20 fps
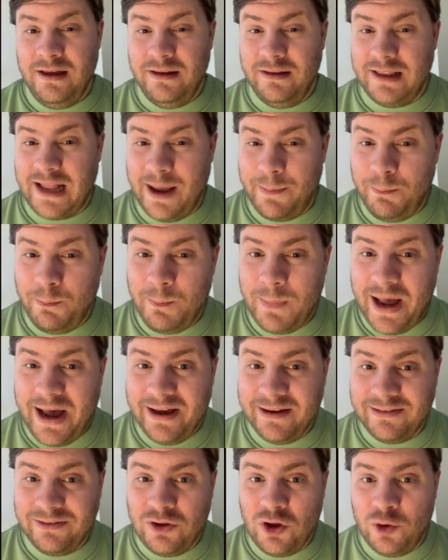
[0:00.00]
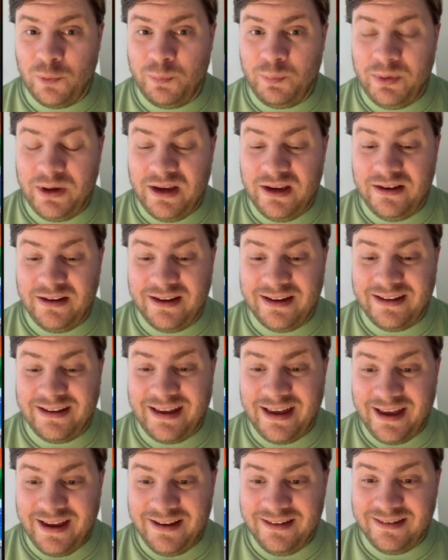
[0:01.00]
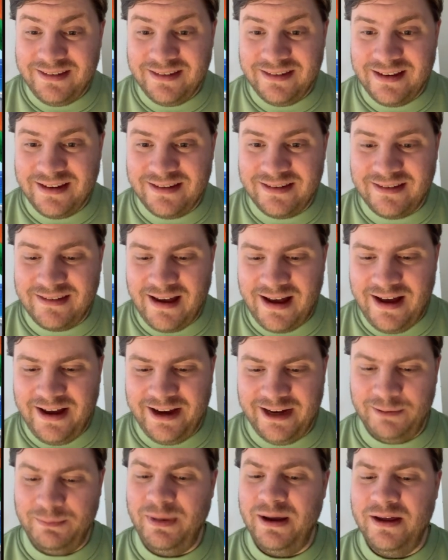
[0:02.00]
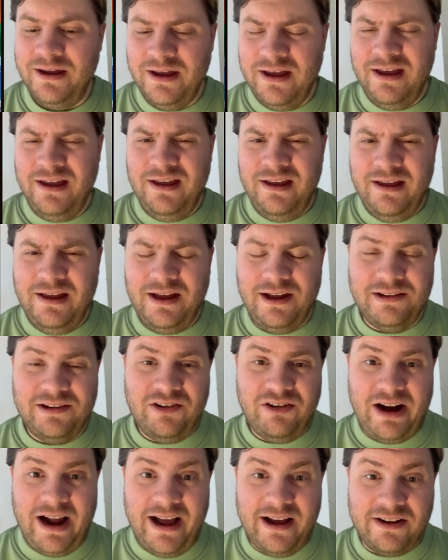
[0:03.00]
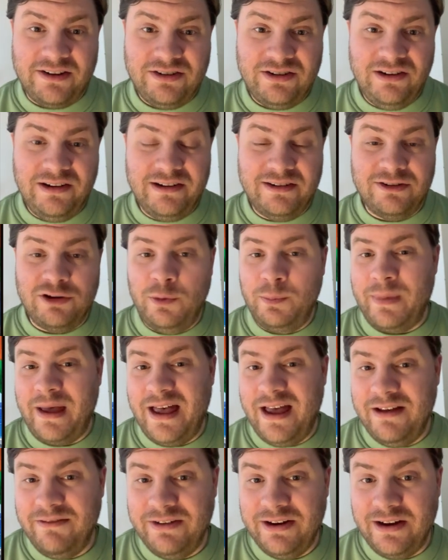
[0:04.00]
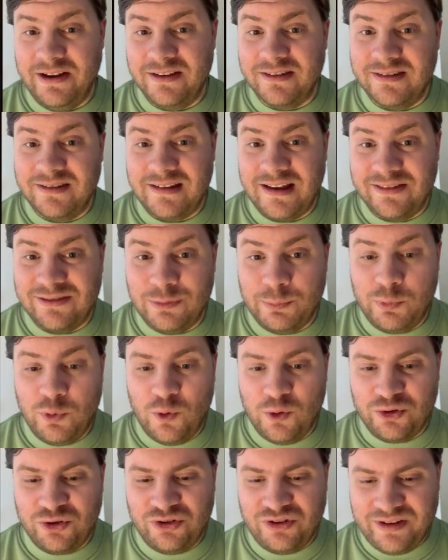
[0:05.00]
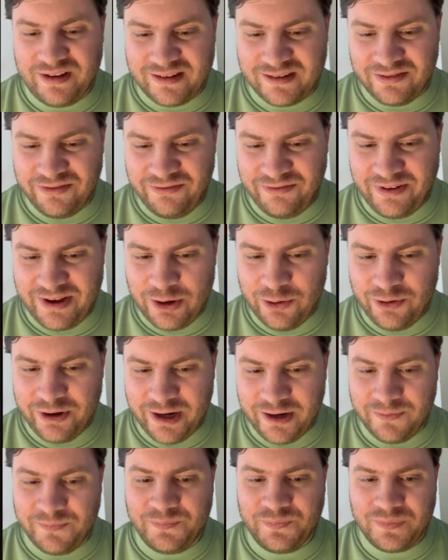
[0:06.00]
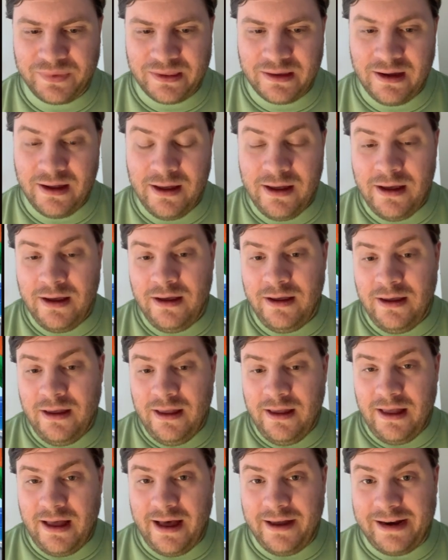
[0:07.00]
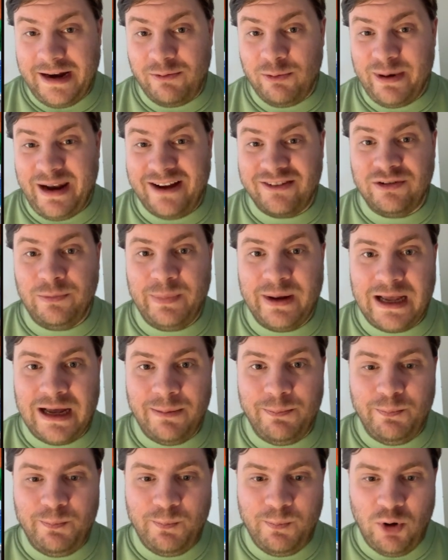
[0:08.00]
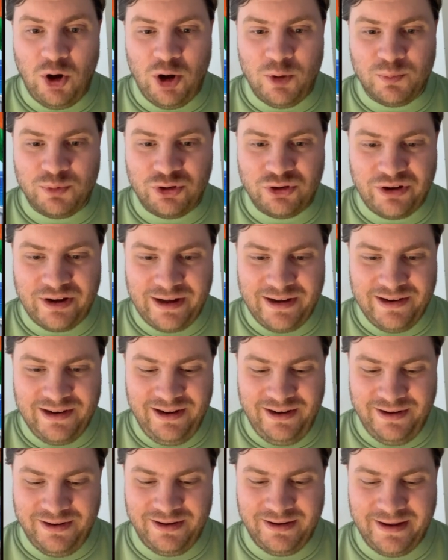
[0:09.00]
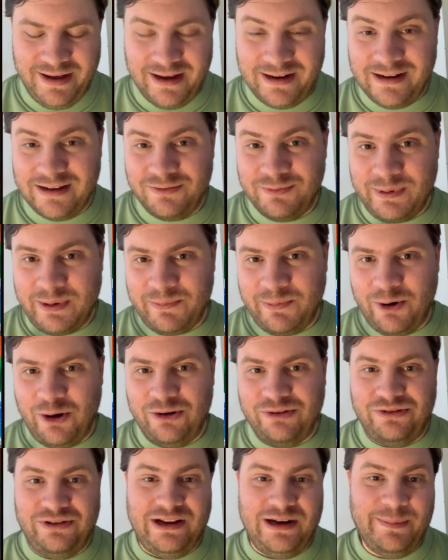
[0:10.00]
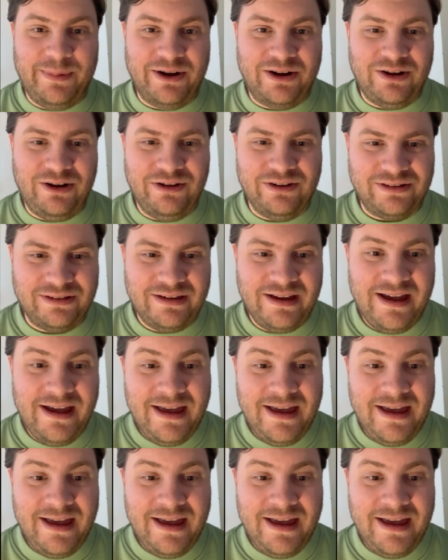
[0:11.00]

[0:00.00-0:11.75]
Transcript: that might not be the case this time, and there are actually some evidence that supports this theory. And that will actually be a bombshell, at least for me personally, because